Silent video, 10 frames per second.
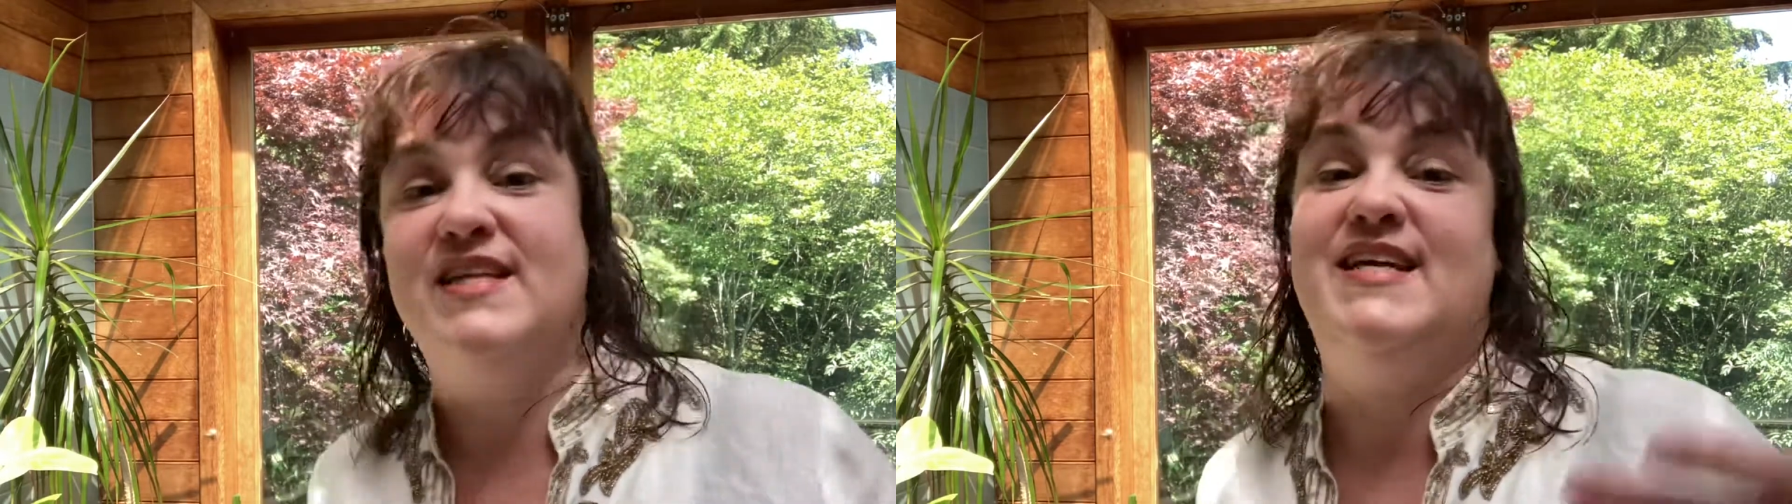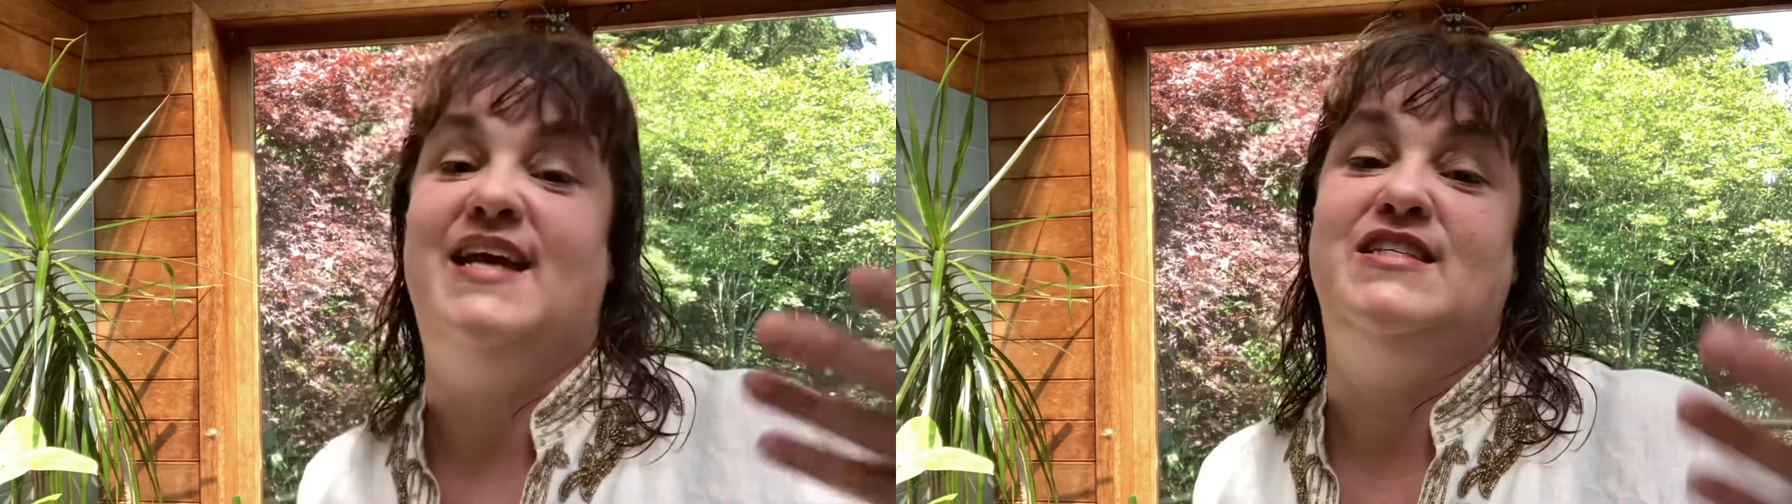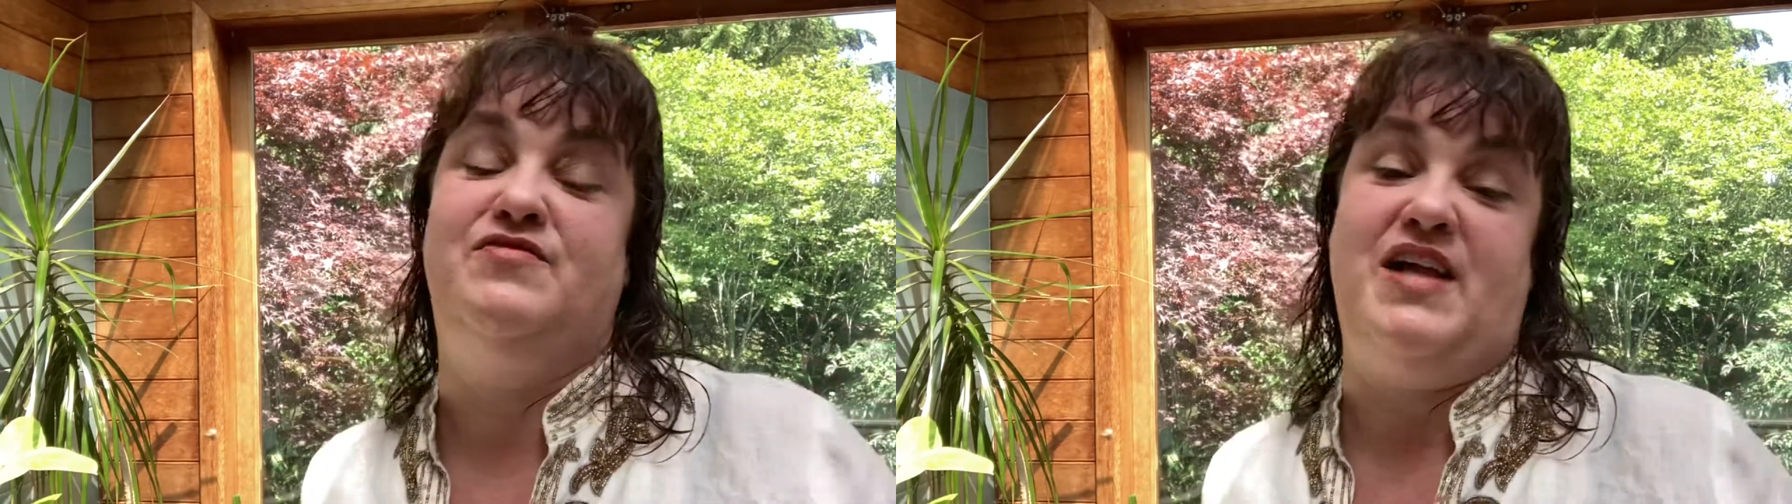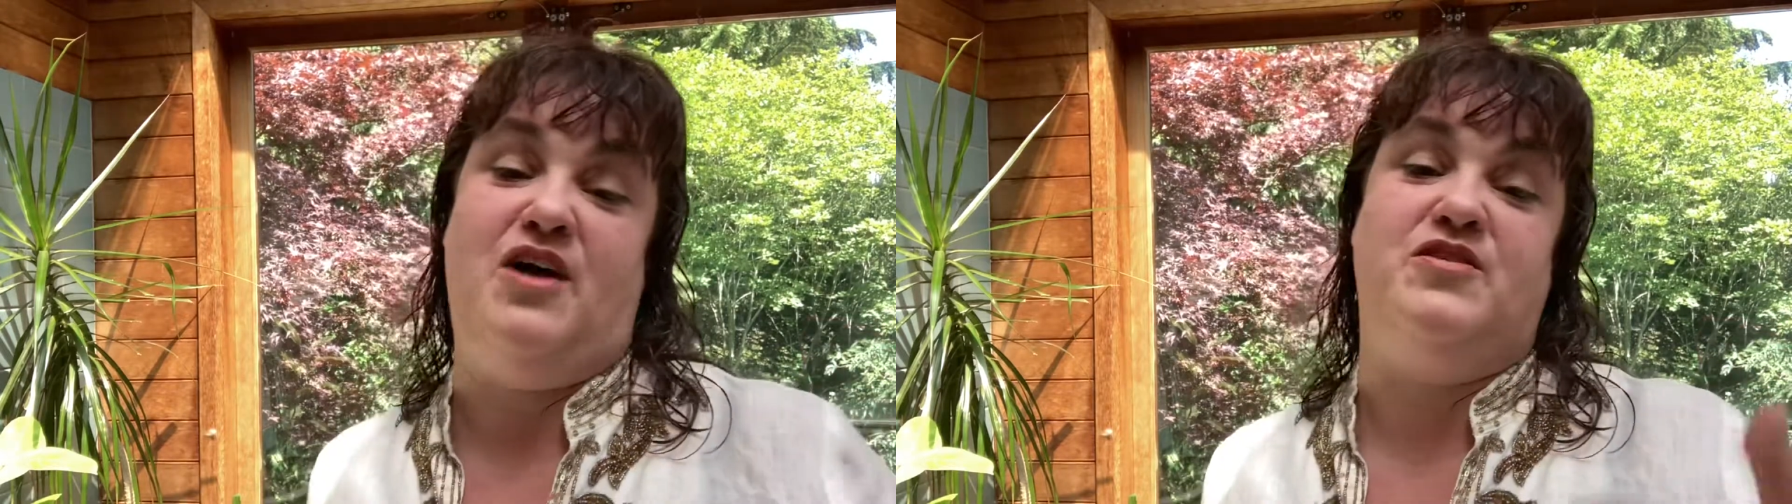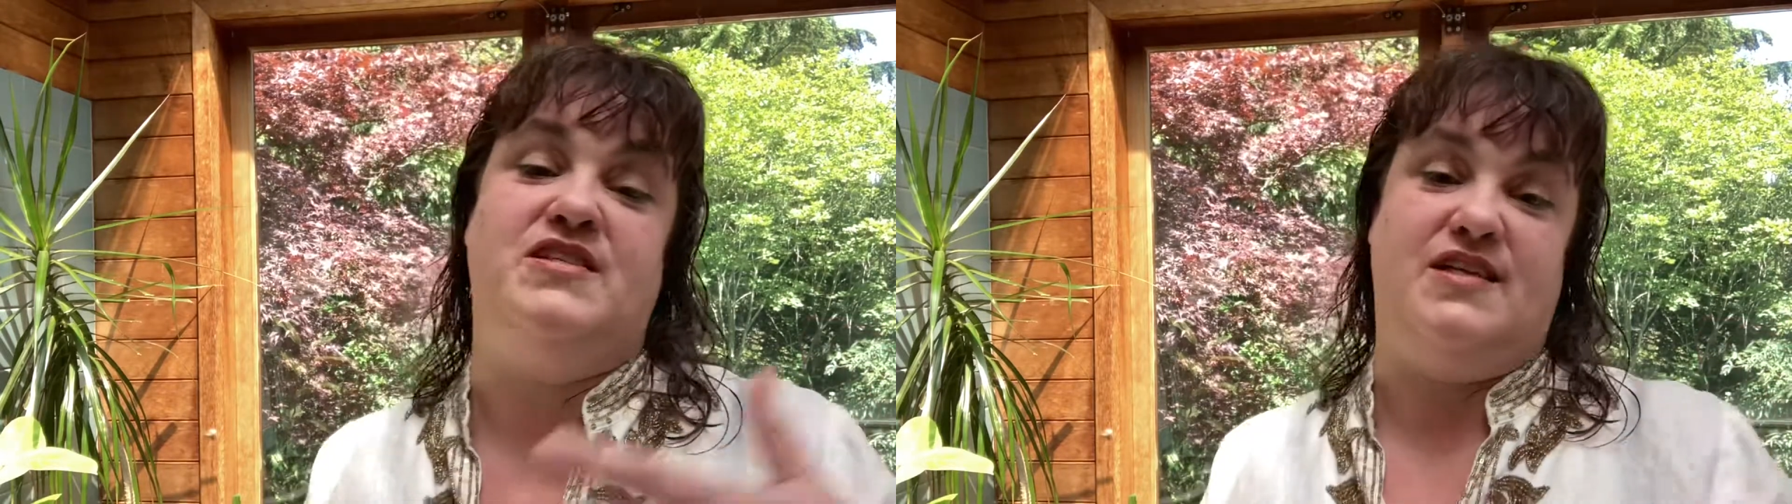the tansy
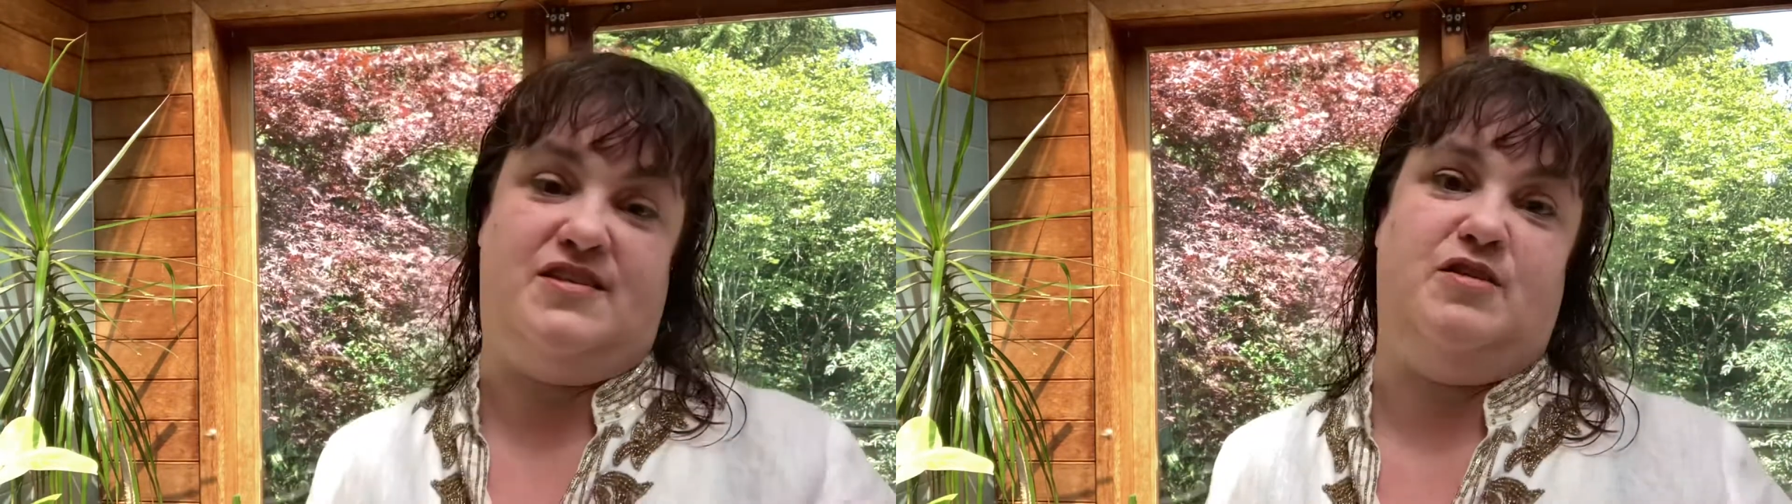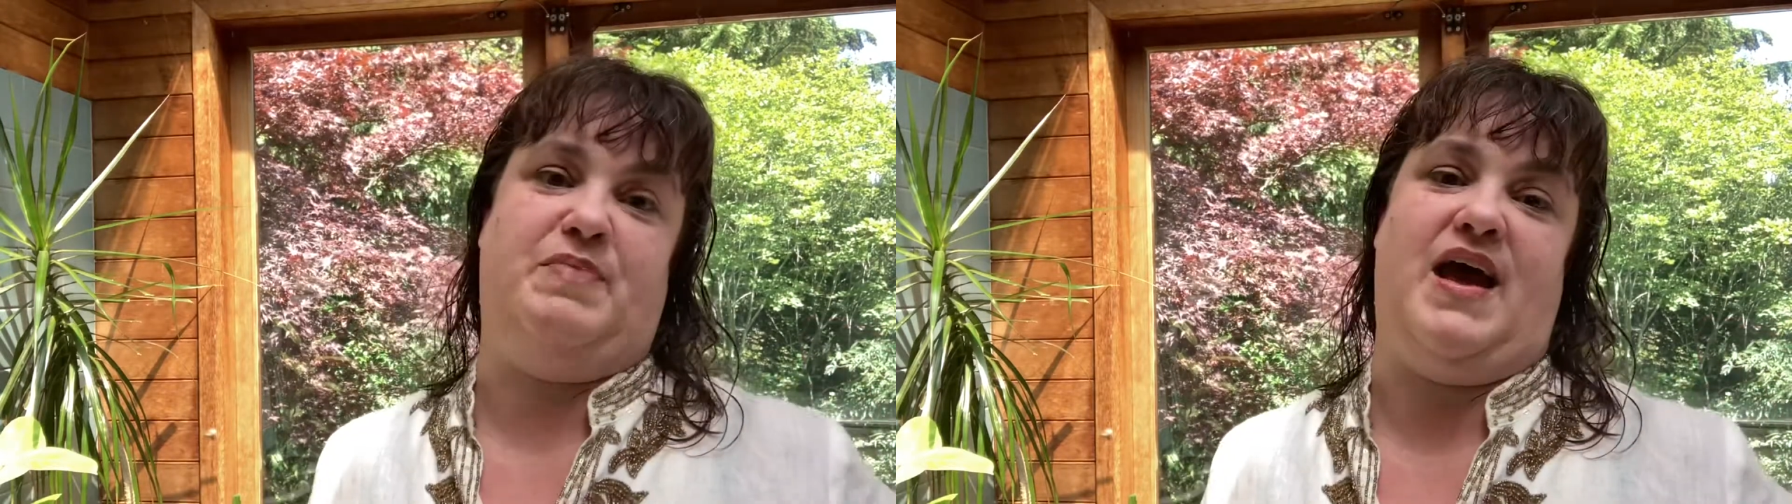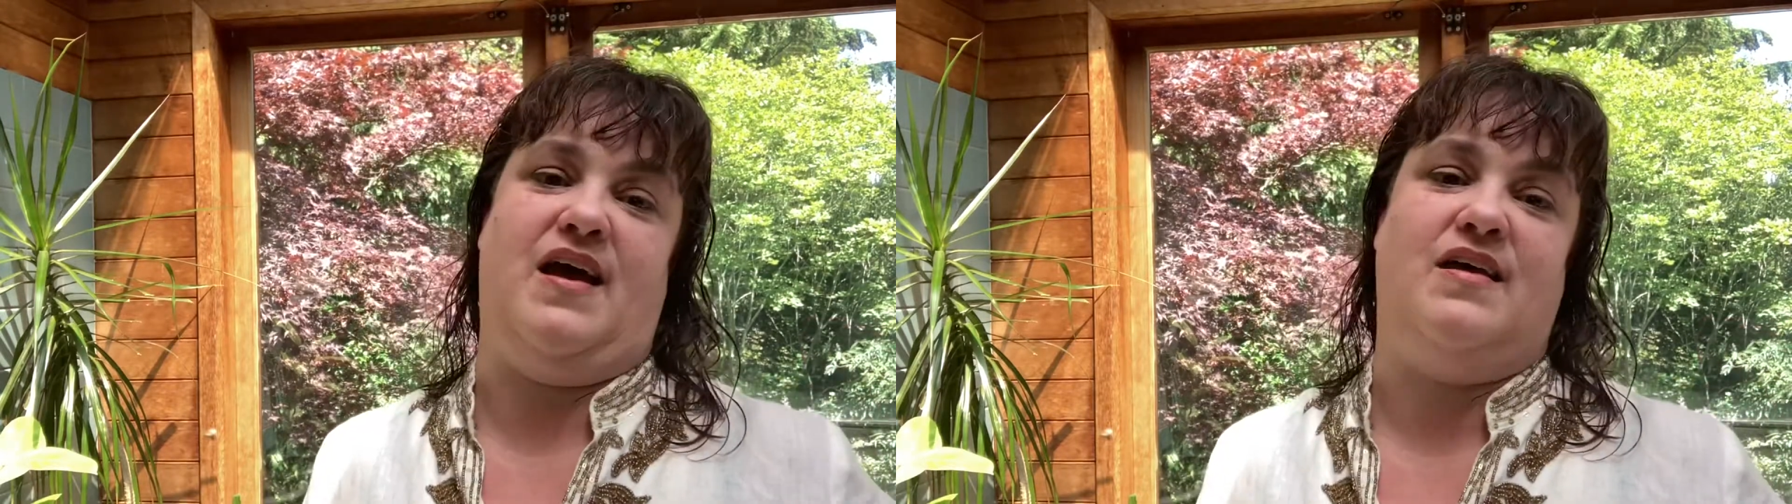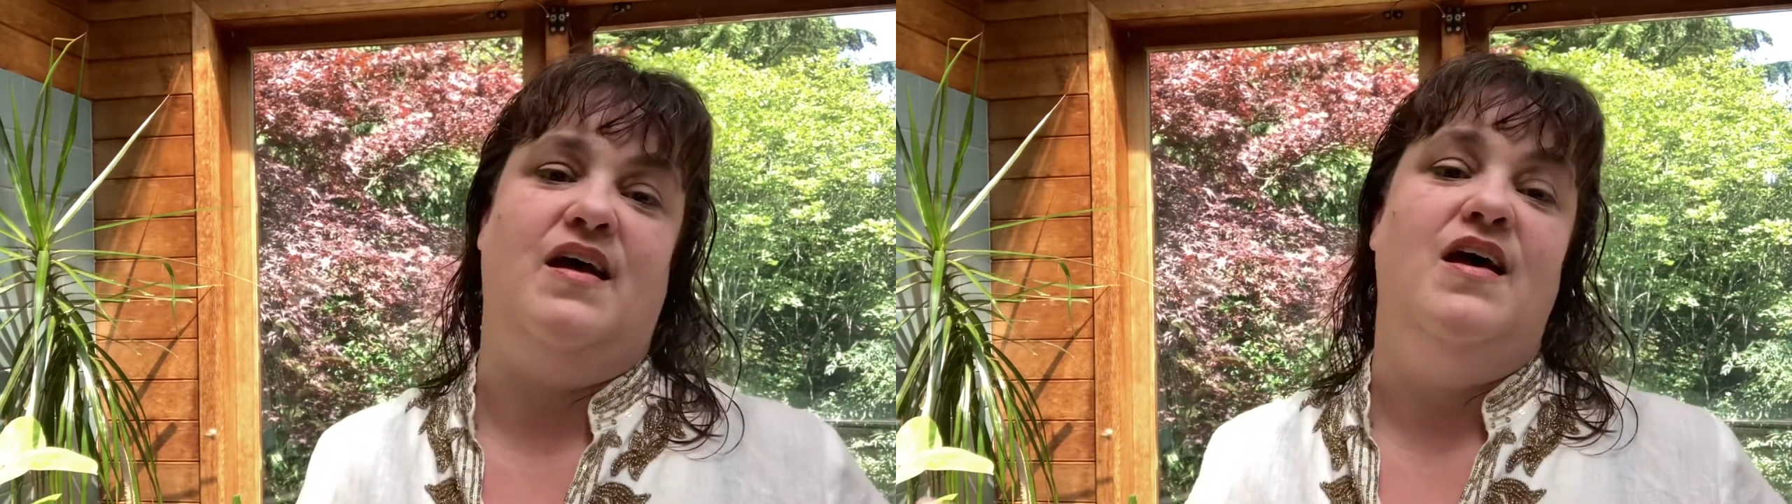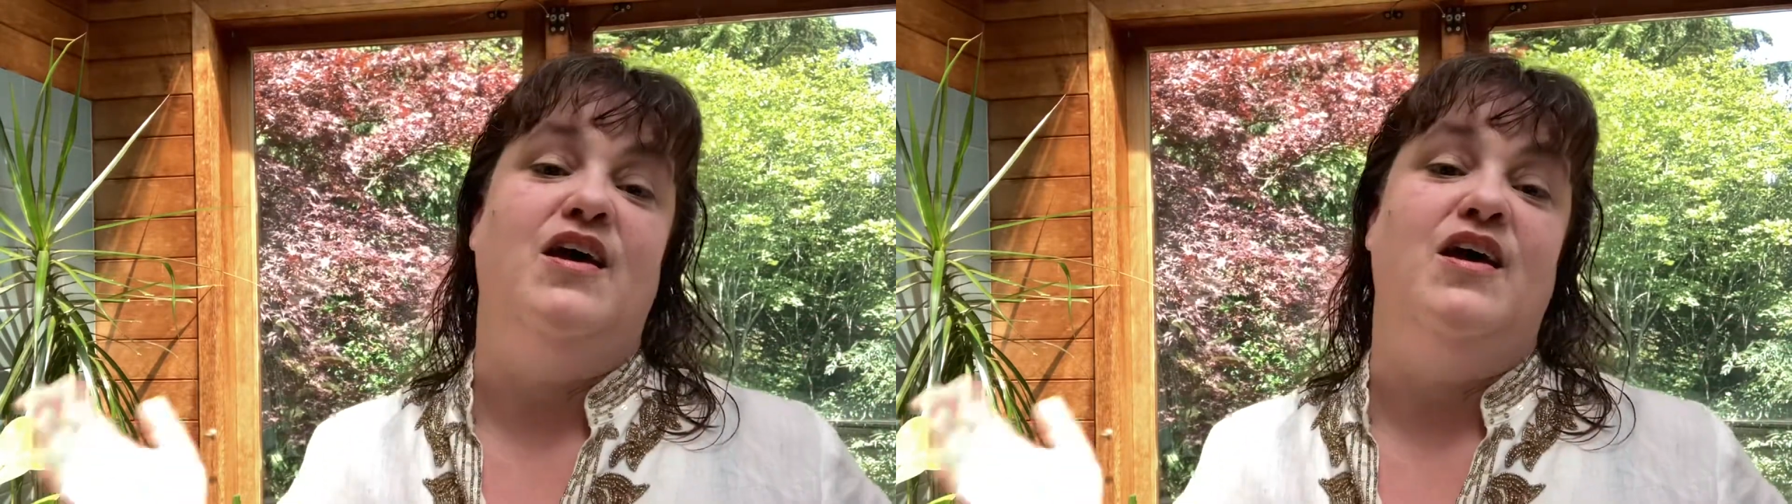flowers into the bag.